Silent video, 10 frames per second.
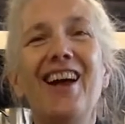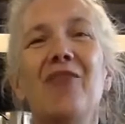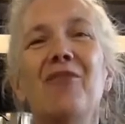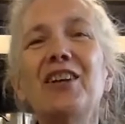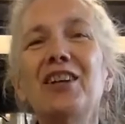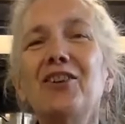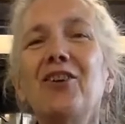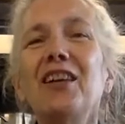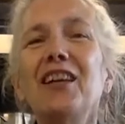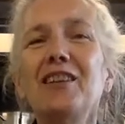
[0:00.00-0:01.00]
But
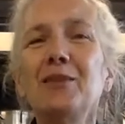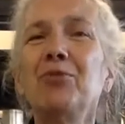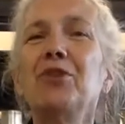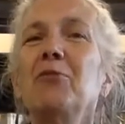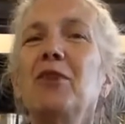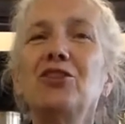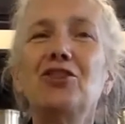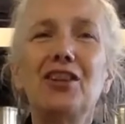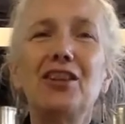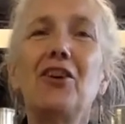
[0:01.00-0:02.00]
canola is pretty much
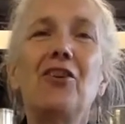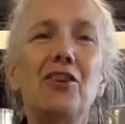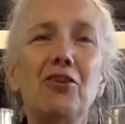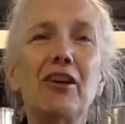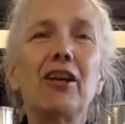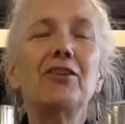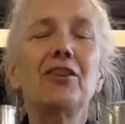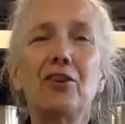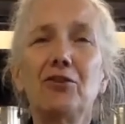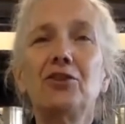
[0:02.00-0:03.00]
an all-around
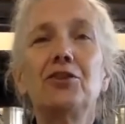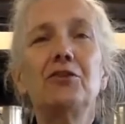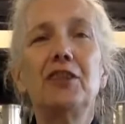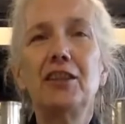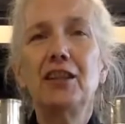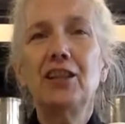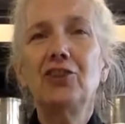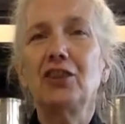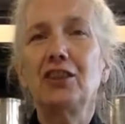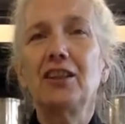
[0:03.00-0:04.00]
go-to in the
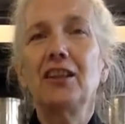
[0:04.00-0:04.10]
kitchen.